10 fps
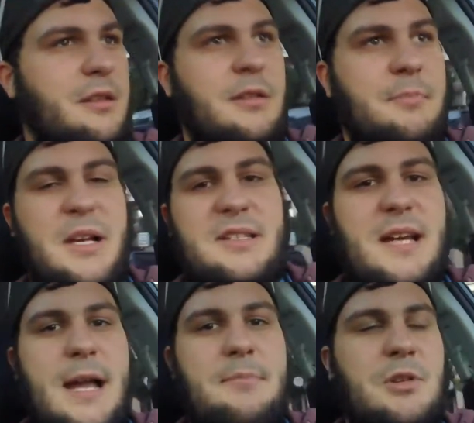the best
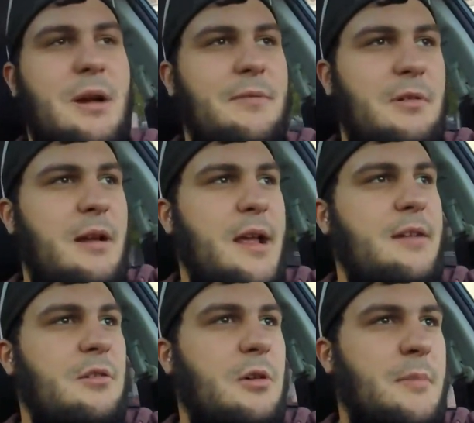time you ever
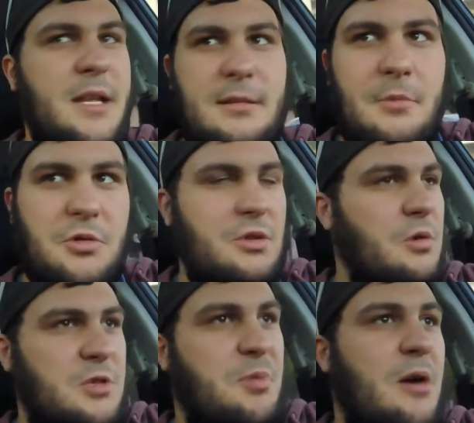ran or make the most
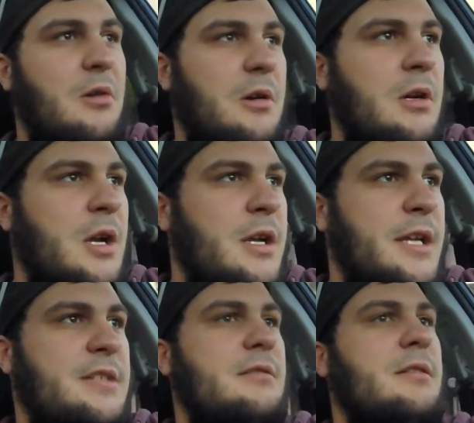horsepower.
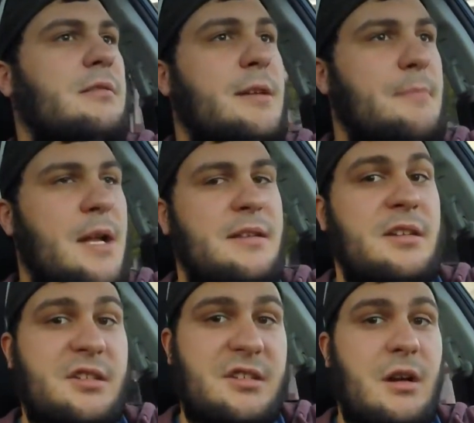It's literally meant
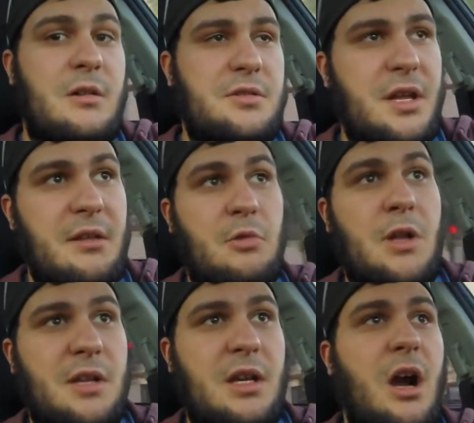to start and
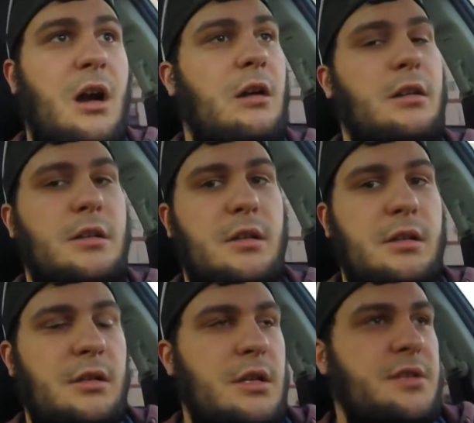run the car.
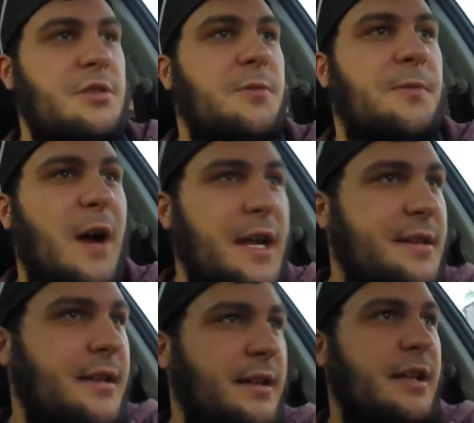To
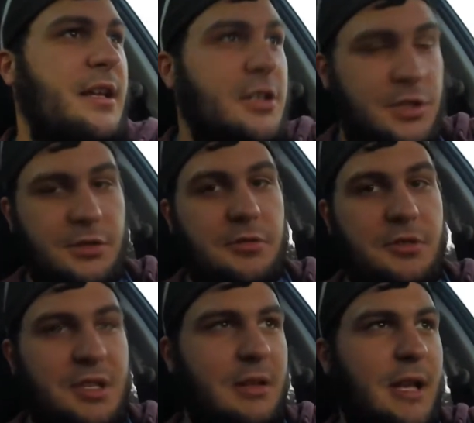find
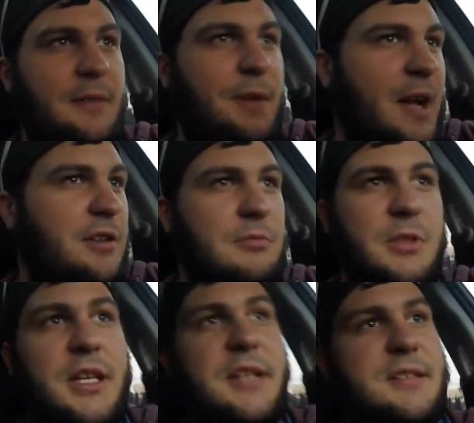issues like vacuum
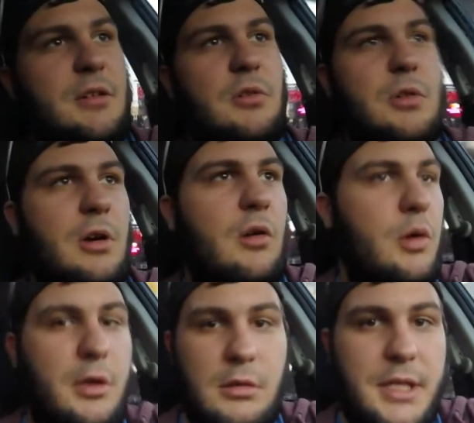leaks or
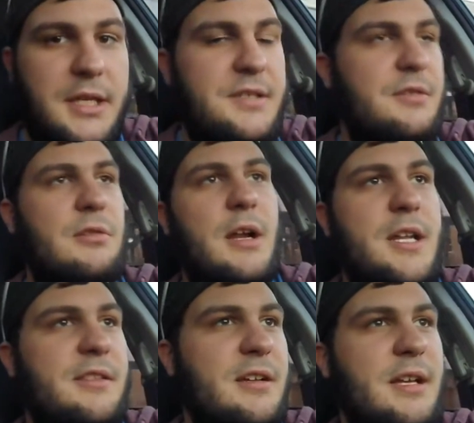oil leaks or
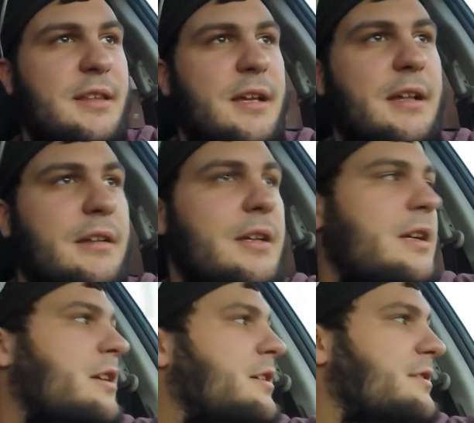anything like that.
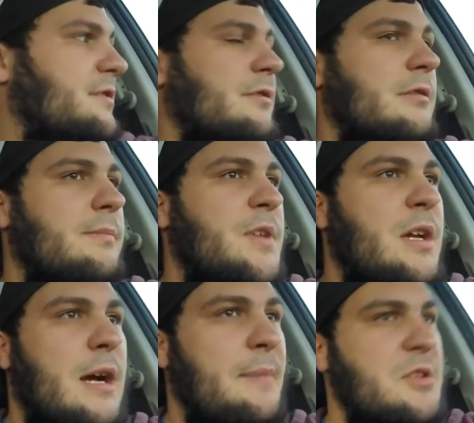So
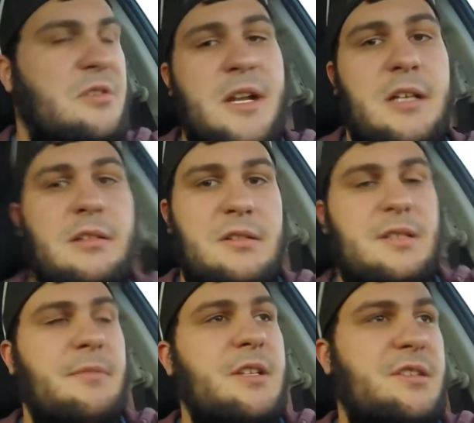I'm just trying to clear
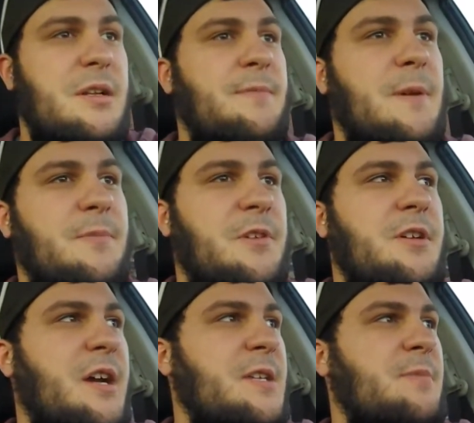some of this stuff up for you
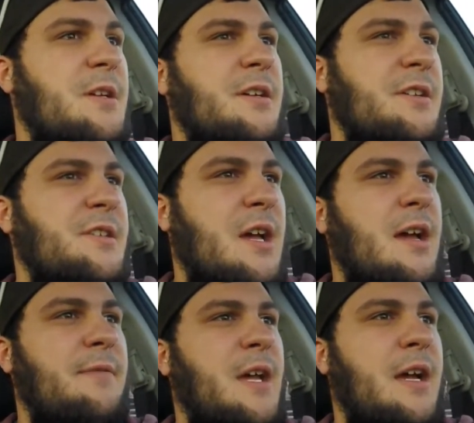guys because
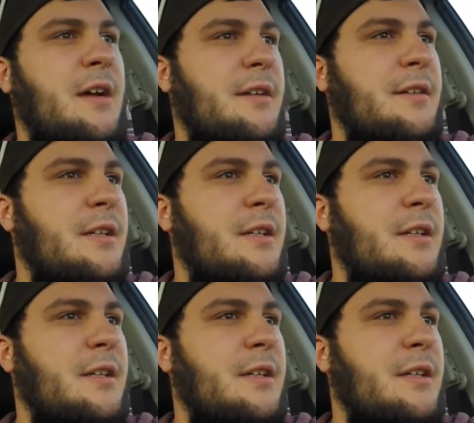I've had,